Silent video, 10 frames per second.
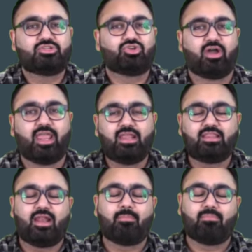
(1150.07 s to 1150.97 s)
So again,
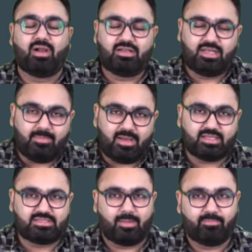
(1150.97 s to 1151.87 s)
there are multiple
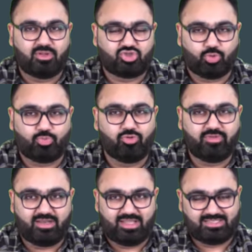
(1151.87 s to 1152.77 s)
examples to
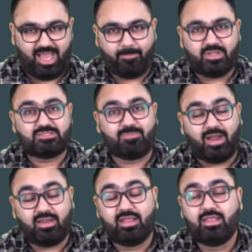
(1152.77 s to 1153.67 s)
prove that this happens,
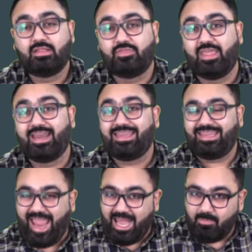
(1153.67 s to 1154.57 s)
but there
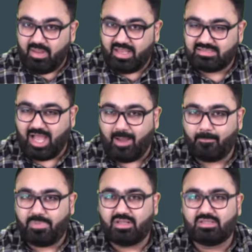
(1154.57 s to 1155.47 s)
can be
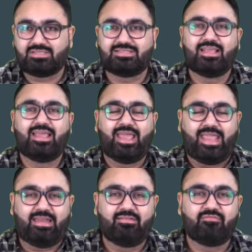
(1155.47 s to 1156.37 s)
examples
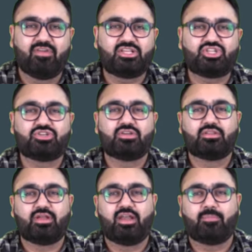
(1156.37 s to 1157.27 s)
in which
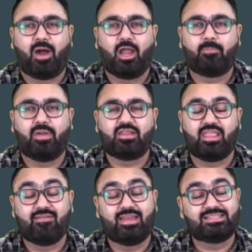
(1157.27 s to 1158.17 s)
the department
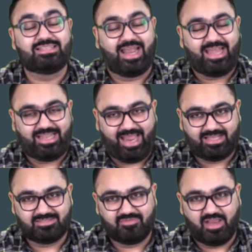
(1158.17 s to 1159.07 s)
given is right
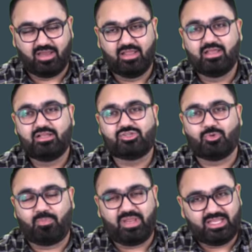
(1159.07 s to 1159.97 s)
as well.
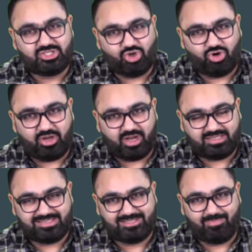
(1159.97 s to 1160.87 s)
So please don't
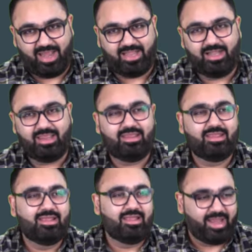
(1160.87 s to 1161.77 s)
trust this blindly.